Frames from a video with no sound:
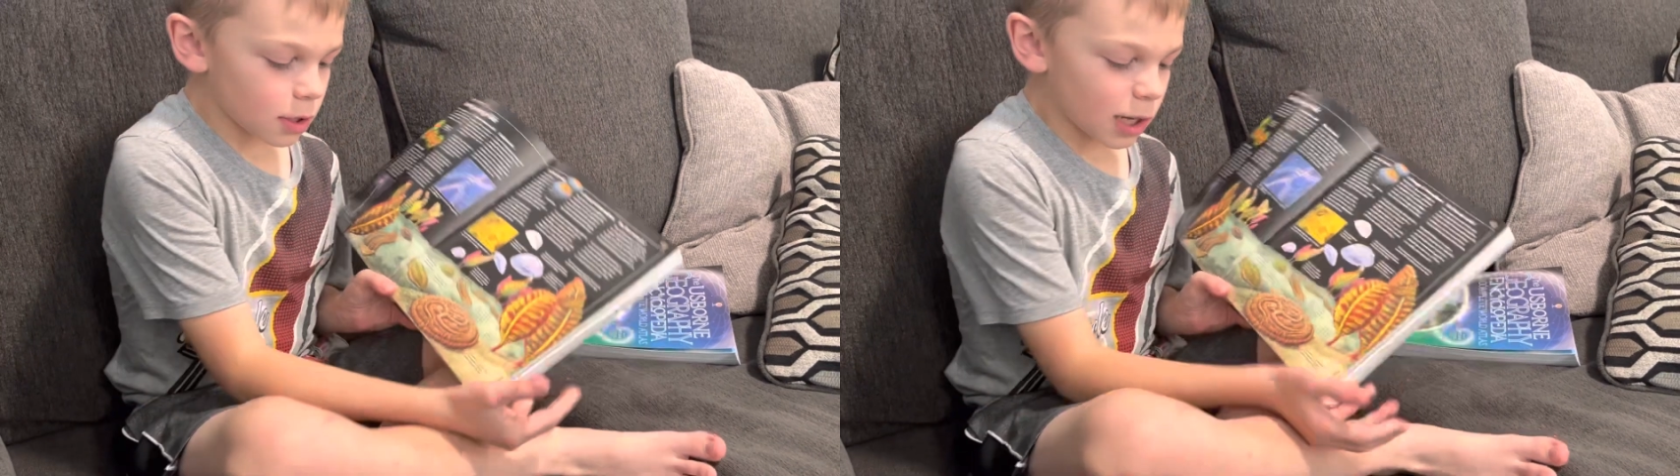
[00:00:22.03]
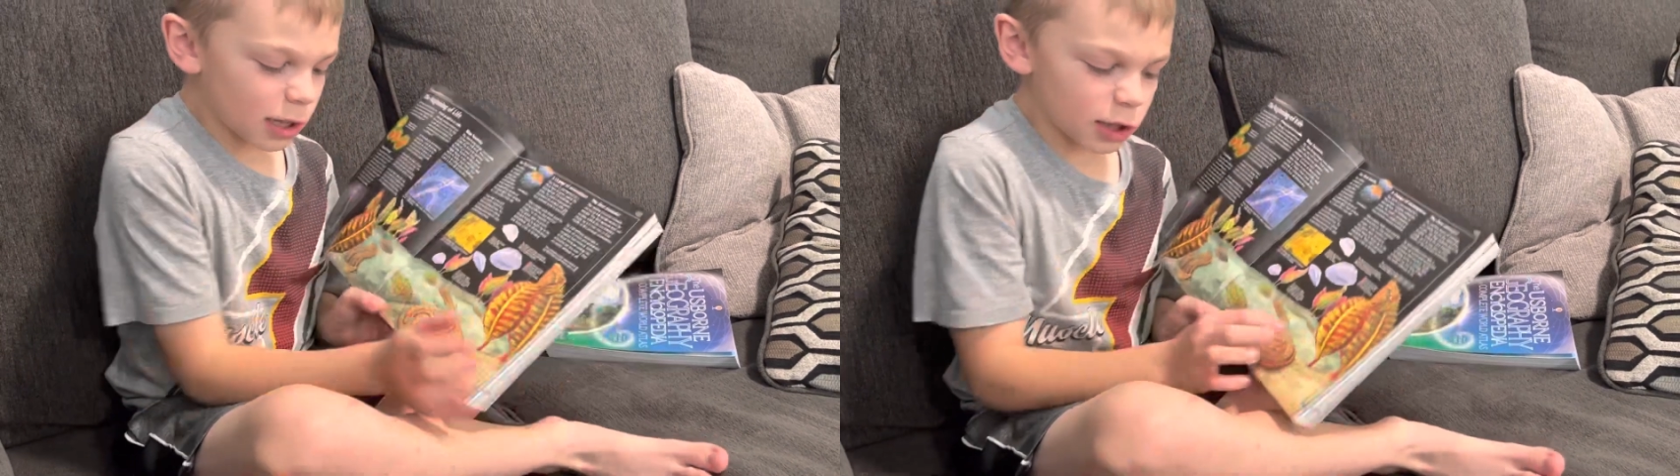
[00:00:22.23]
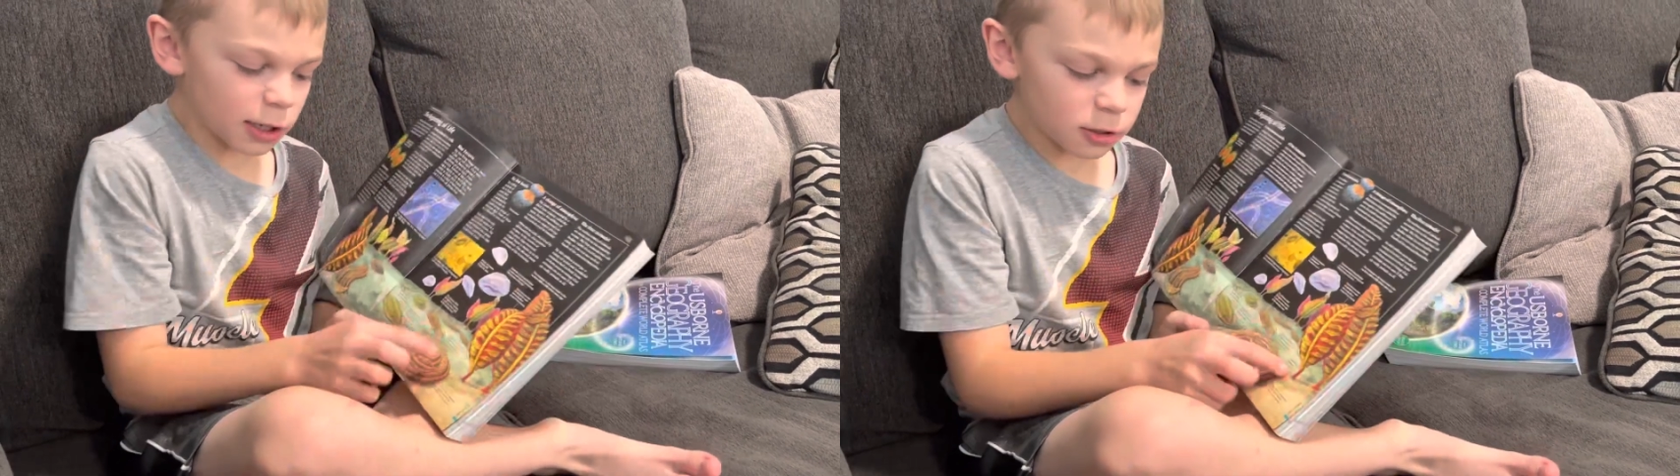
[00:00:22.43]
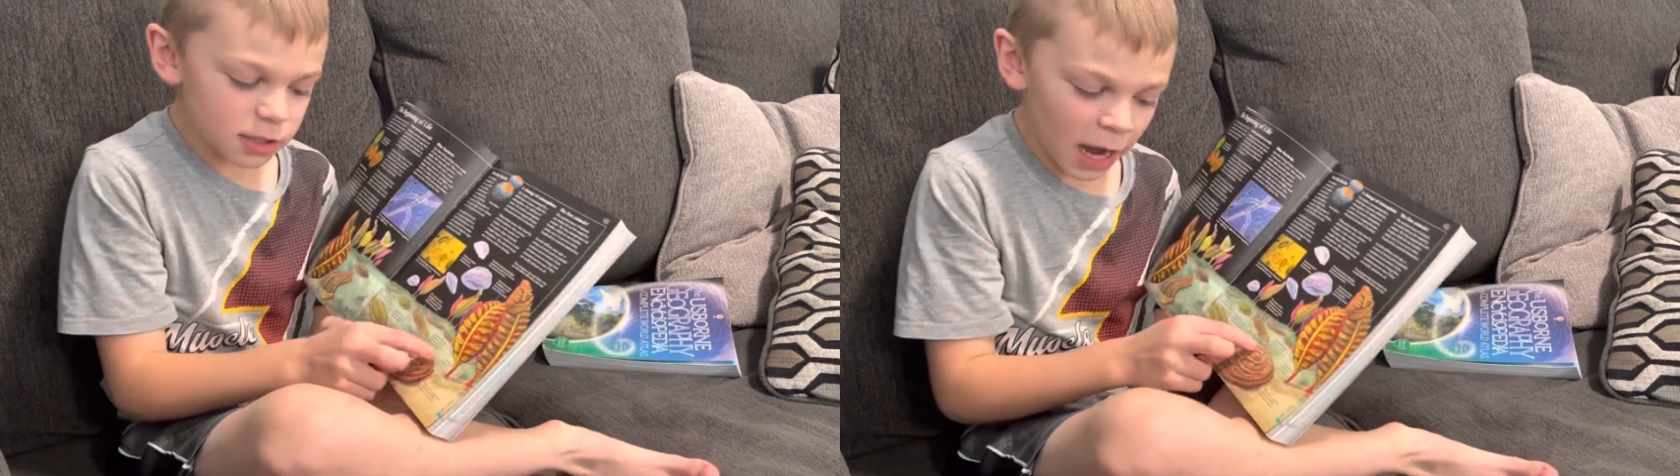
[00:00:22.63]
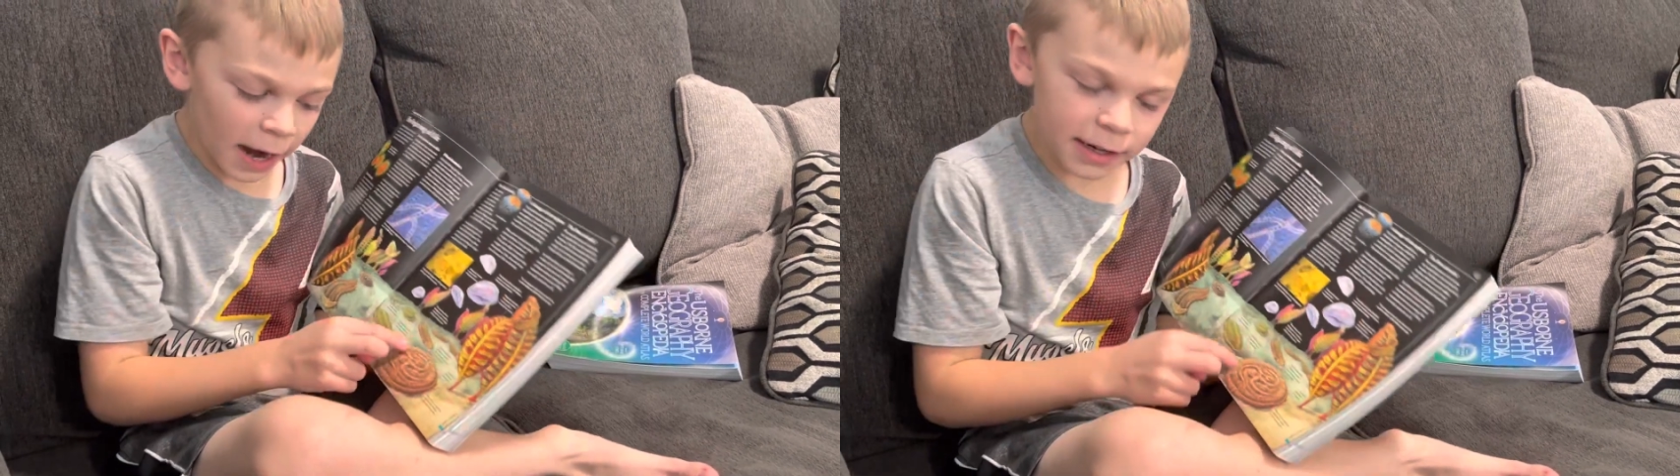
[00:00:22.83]
little
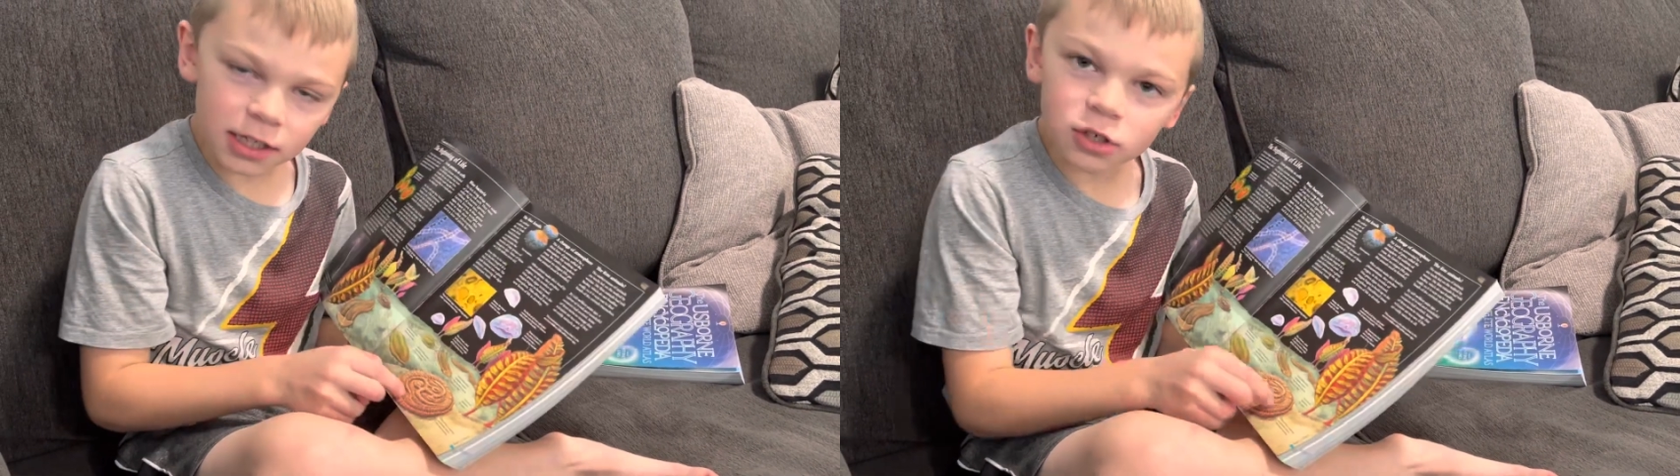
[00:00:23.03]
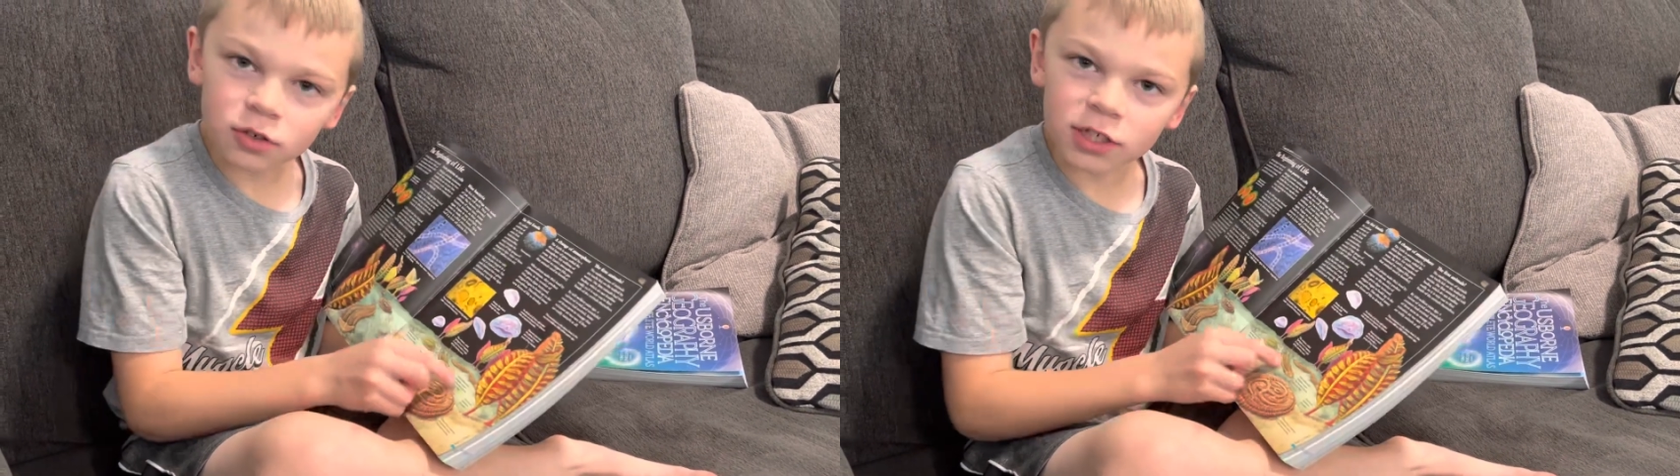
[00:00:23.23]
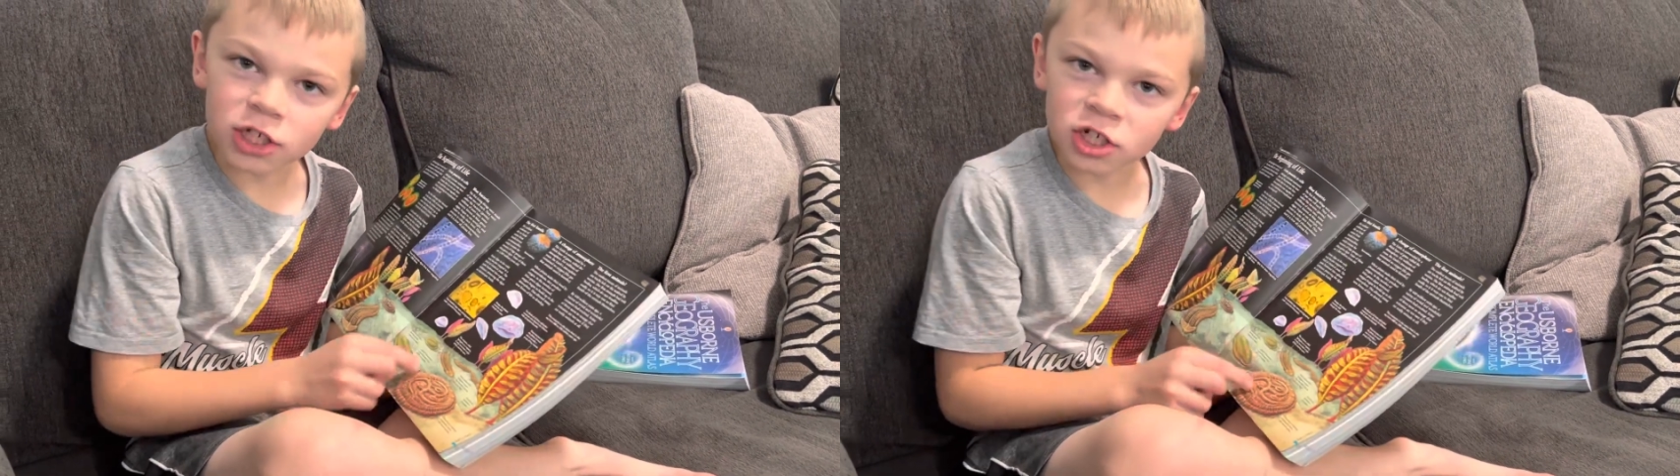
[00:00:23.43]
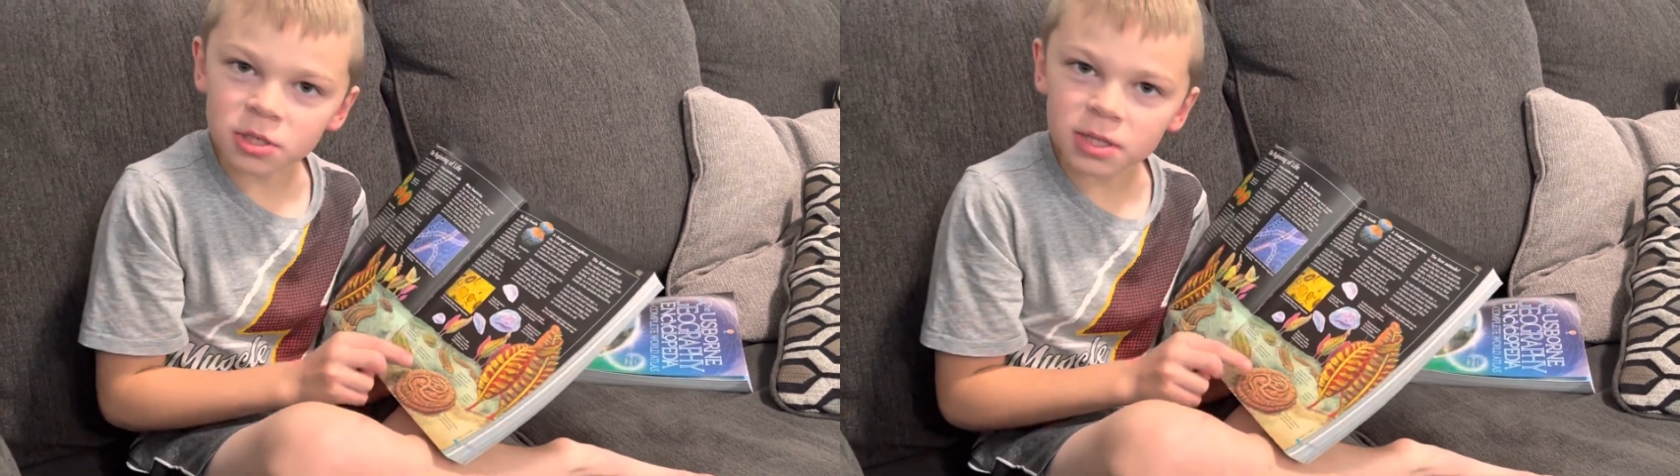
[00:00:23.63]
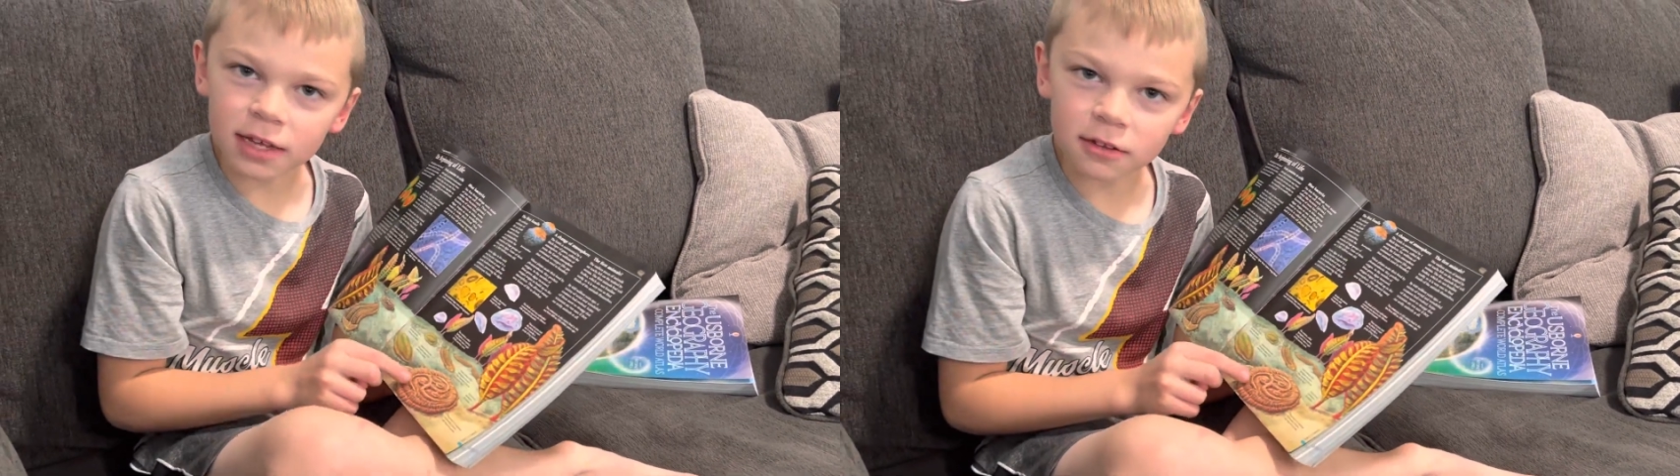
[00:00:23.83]
tiny
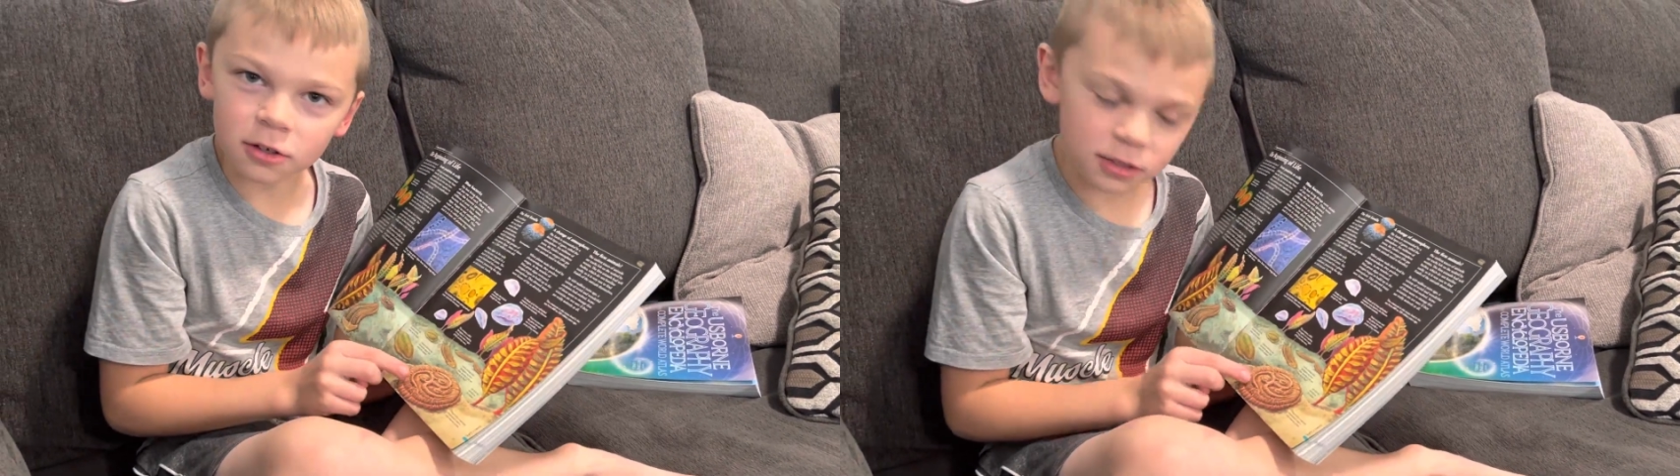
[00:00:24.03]
creatures that looked